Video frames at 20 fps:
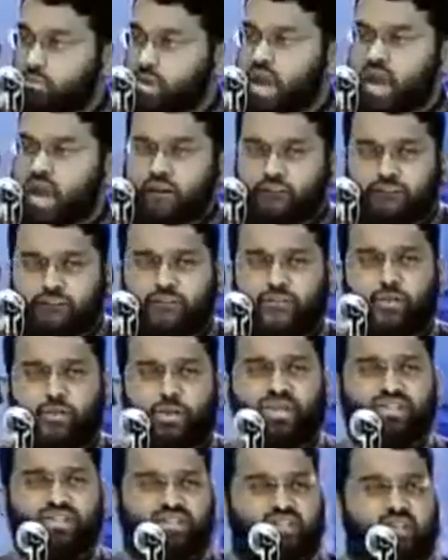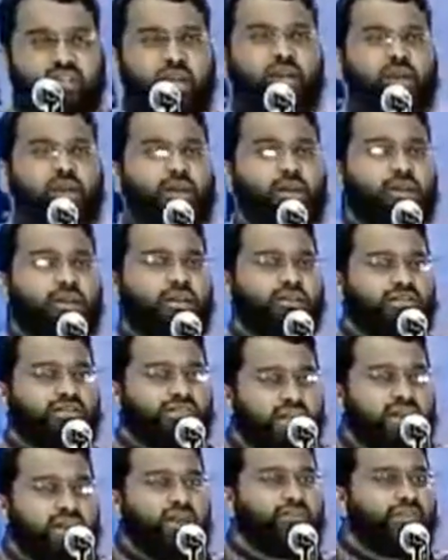Every single
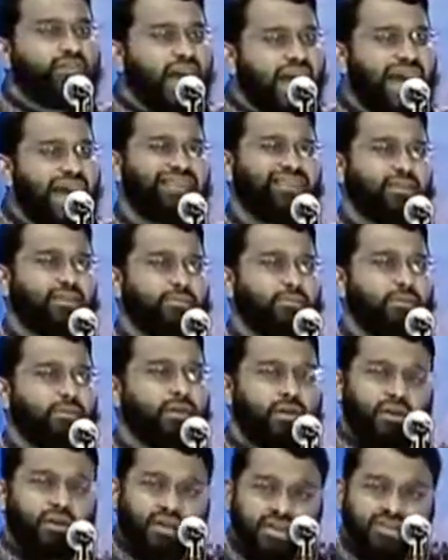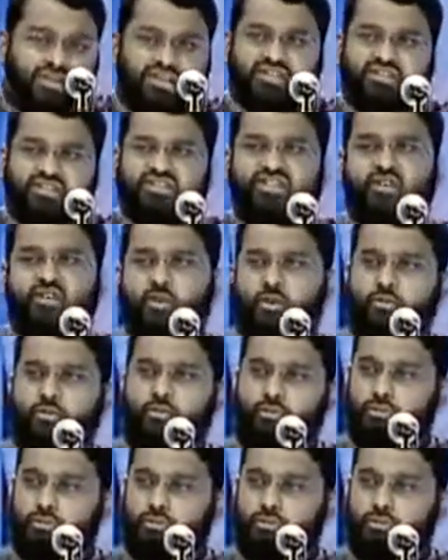son of Adam is a sinner.